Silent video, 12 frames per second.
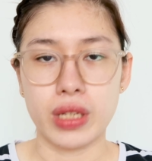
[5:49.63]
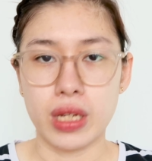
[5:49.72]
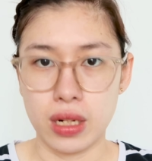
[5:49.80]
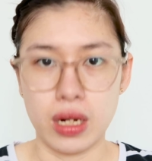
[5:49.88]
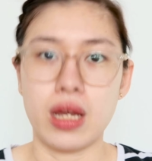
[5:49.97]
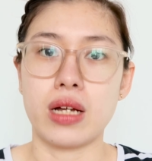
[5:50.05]

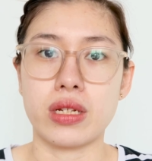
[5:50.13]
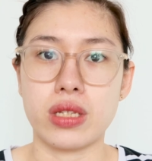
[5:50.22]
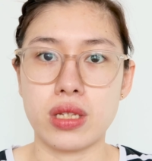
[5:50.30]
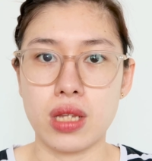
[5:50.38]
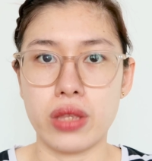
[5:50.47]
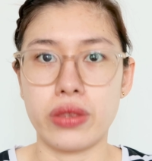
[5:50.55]

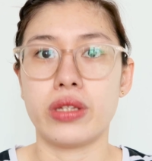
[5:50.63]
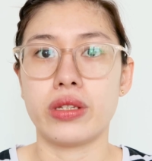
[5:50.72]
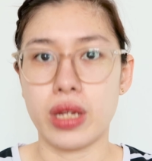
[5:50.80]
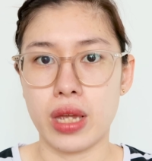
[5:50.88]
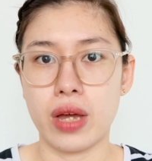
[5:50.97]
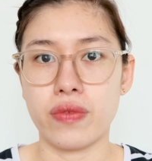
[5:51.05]
lungs, and then
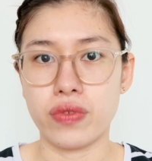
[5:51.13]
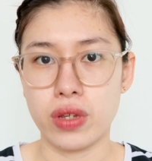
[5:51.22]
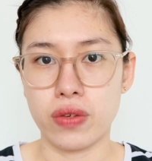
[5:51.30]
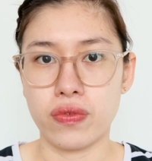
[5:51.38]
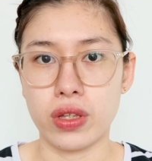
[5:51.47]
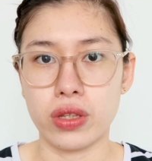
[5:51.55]
they have
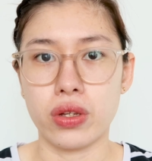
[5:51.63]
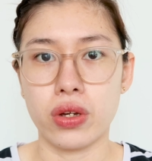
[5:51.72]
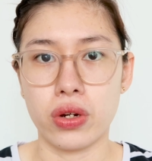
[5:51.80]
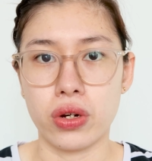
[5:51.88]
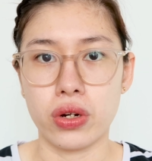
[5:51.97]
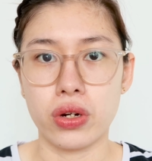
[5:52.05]
given
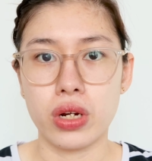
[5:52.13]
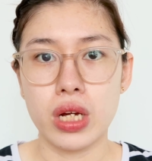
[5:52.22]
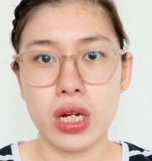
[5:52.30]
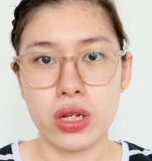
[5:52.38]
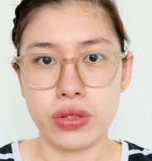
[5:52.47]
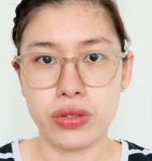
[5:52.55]
her
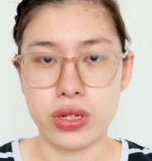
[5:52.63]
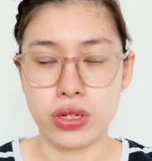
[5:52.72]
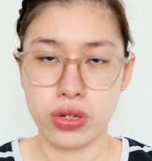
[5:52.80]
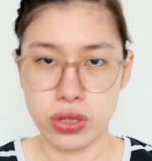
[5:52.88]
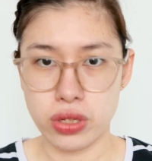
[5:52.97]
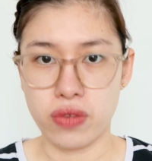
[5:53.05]
the
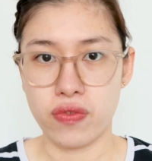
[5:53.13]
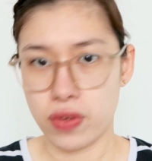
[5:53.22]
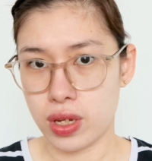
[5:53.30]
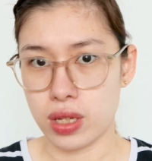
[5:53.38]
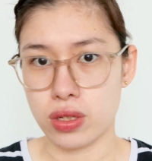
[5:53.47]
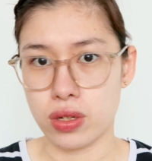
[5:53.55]

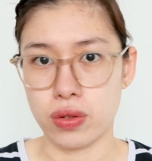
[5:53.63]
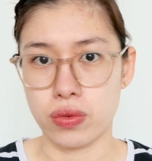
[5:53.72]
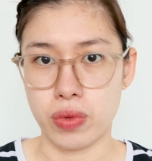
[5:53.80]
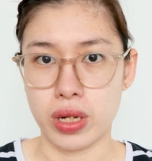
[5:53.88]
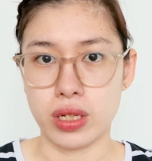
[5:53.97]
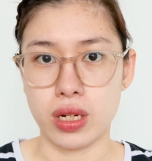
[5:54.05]
certificate
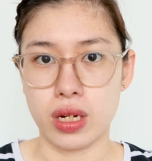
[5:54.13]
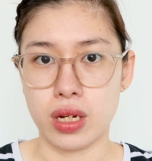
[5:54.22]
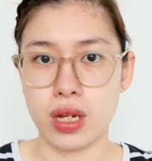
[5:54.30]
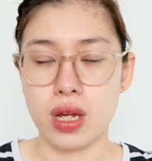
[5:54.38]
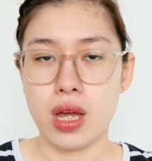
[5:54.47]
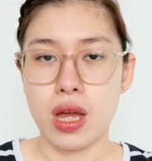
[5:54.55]
already.
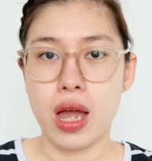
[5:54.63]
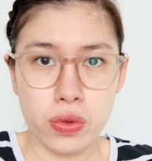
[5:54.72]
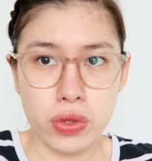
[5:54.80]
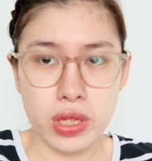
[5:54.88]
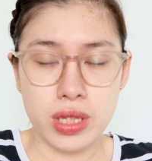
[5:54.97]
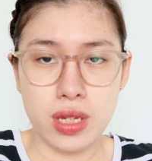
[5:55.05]

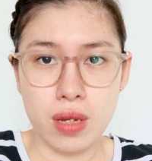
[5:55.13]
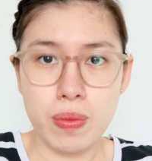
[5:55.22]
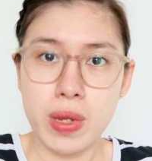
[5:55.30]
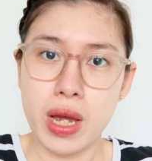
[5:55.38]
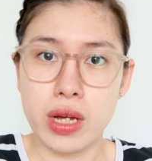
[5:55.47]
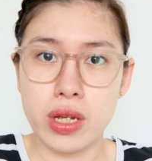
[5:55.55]
The
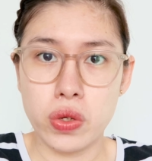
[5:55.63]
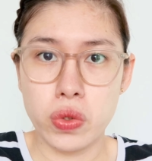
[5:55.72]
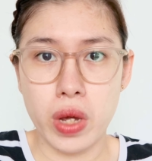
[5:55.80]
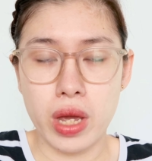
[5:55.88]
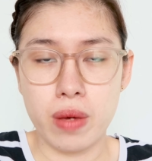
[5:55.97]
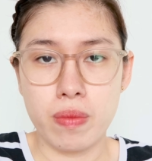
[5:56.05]

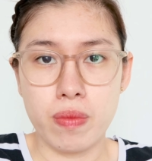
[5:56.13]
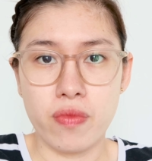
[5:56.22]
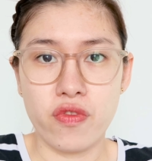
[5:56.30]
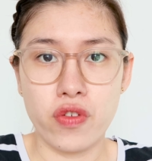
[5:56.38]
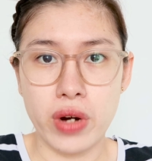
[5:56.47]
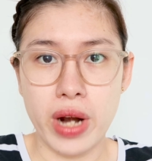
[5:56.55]
Tbiom
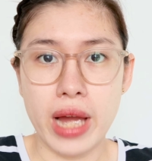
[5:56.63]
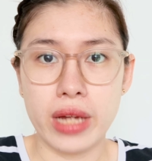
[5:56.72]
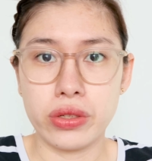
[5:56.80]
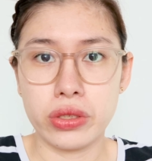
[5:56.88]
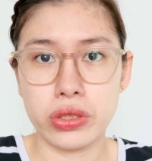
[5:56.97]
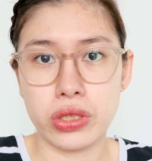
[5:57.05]
for
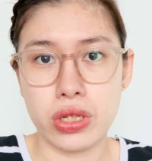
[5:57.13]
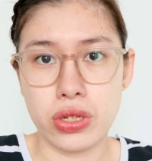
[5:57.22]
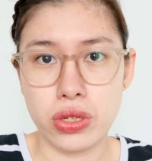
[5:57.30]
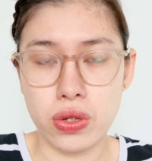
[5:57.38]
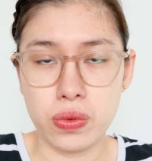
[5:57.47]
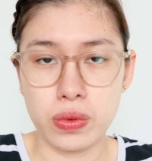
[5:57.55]
adults
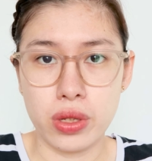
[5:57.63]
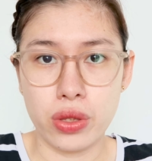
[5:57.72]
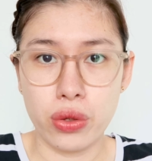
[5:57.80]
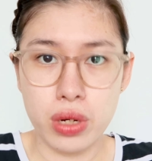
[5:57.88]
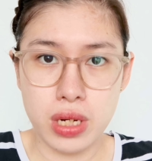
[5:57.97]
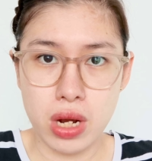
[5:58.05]
is only
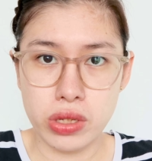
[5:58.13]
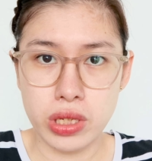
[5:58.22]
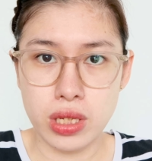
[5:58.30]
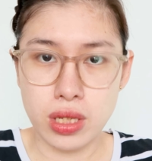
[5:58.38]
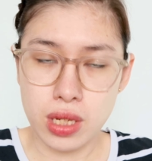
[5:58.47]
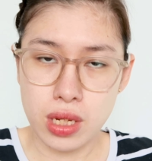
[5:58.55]

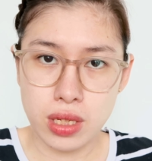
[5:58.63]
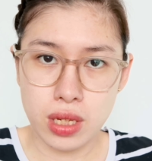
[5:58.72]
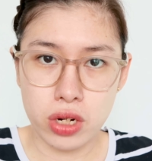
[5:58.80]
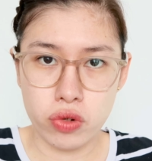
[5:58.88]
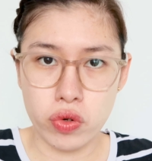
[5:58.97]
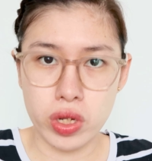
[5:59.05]

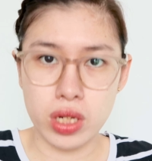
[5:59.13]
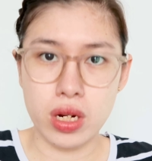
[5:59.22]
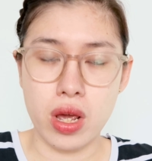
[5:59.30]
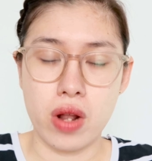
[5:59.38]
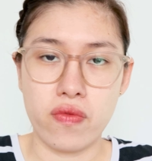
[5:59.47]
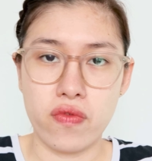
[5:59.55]
3,600,
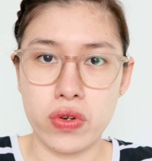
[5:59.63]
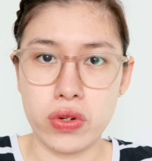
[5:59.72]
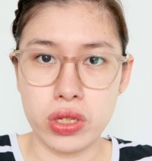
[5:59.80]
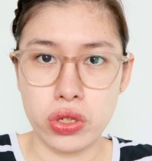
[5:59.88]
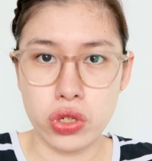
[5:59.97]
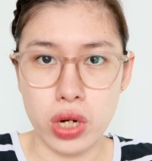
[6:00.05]
and for
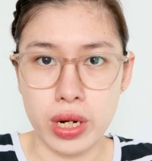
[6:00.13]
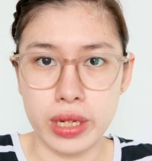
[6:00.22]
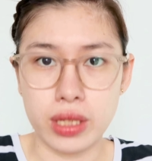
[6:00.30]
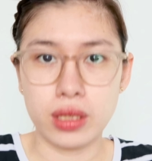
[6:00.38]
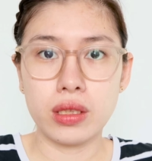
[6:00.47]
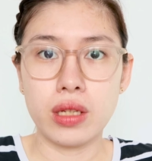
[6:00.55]
the
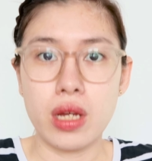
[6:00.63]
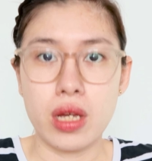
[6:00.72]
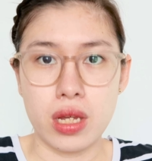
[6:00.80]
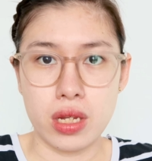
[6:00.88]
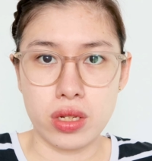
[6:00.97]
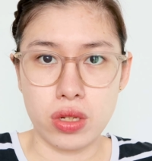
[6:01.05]
child
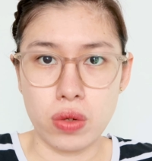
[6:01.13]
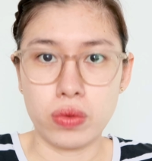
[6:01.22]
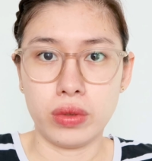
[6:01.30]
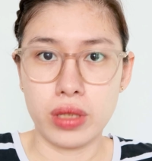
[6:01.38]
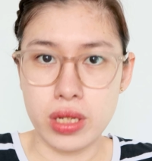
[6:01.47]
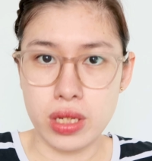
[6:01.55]
is
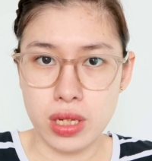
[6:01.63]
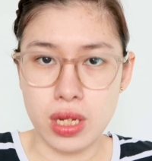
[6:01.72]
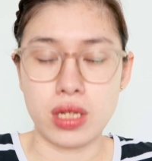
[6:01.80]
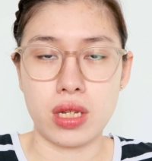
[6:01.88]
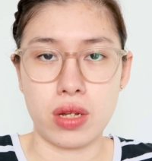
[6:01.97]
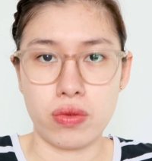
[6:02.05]
only
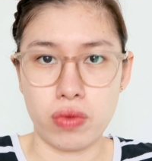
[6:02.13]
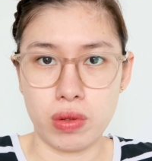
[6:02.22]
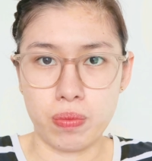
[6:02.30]
600